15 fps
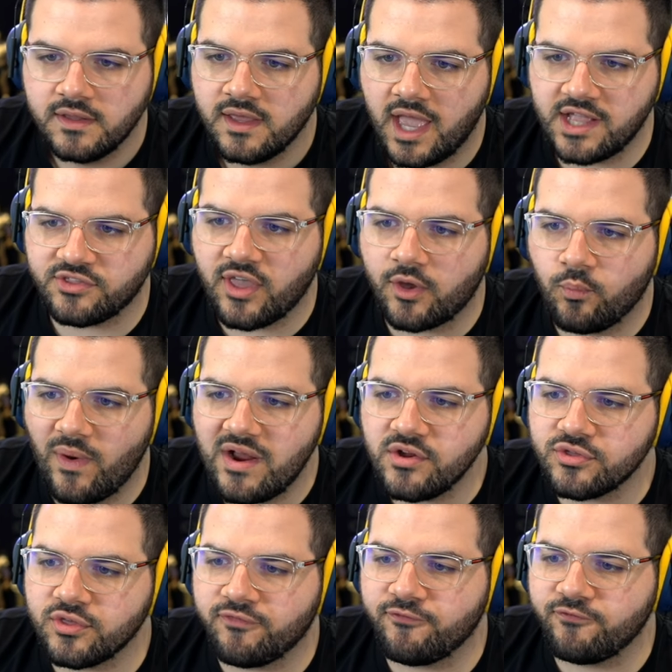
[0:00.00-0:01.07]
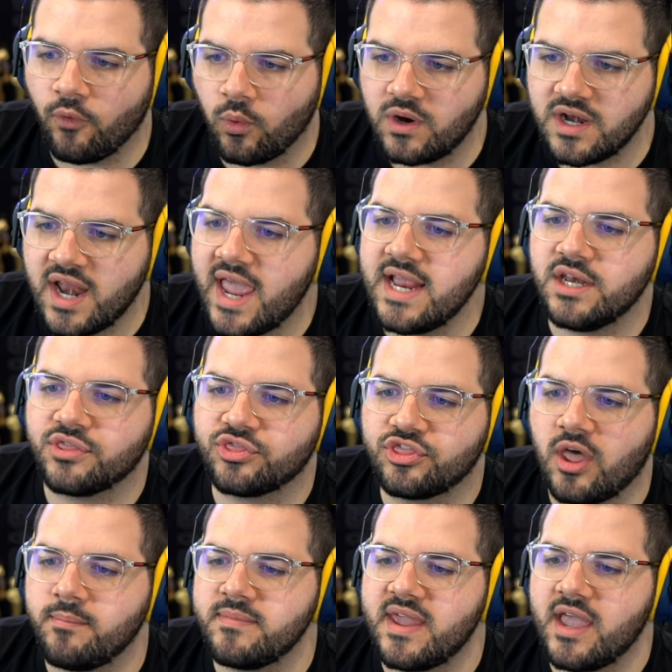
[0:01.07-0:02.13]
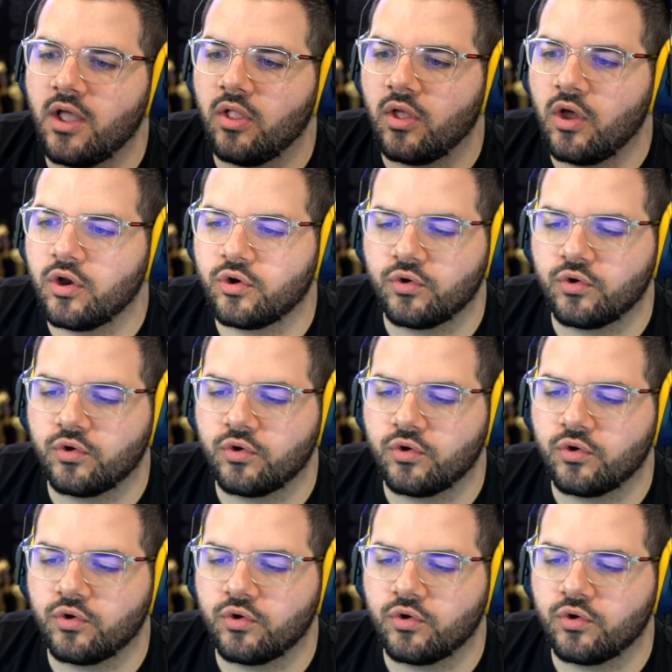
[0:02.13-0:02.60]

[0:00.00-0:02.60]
It's like, where's the Fortnite thumbnail